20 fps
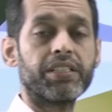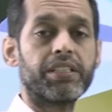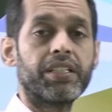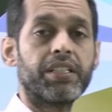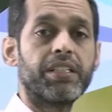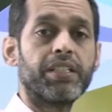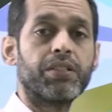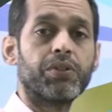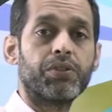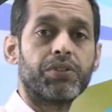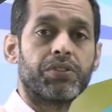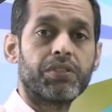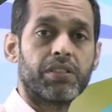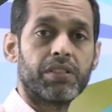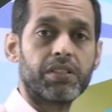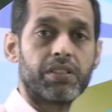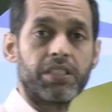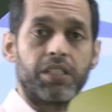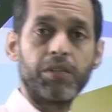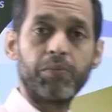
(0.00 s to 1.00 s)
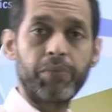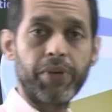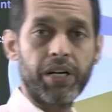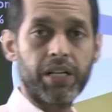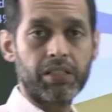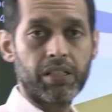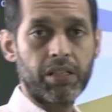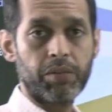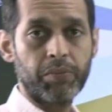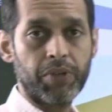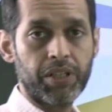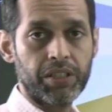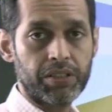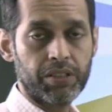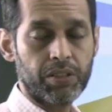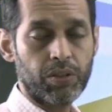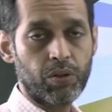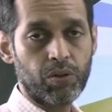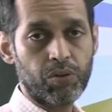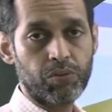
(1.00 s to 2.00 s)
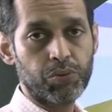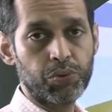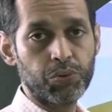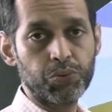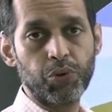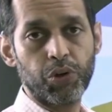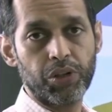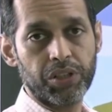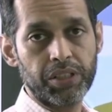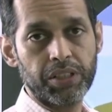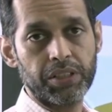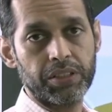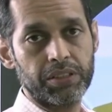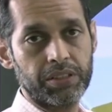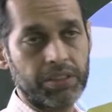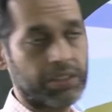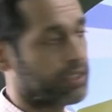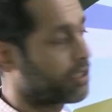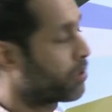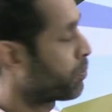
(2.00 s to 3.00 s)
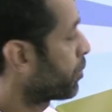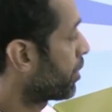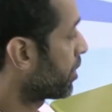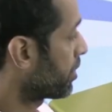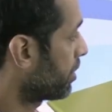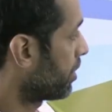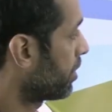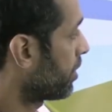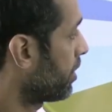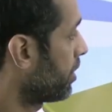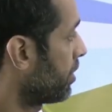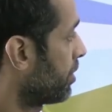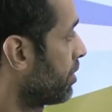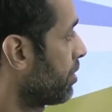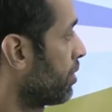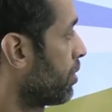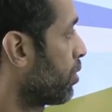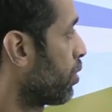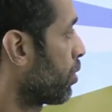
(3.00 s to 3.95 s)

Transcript: 33 questions in path and medicine out of 240 this is percentage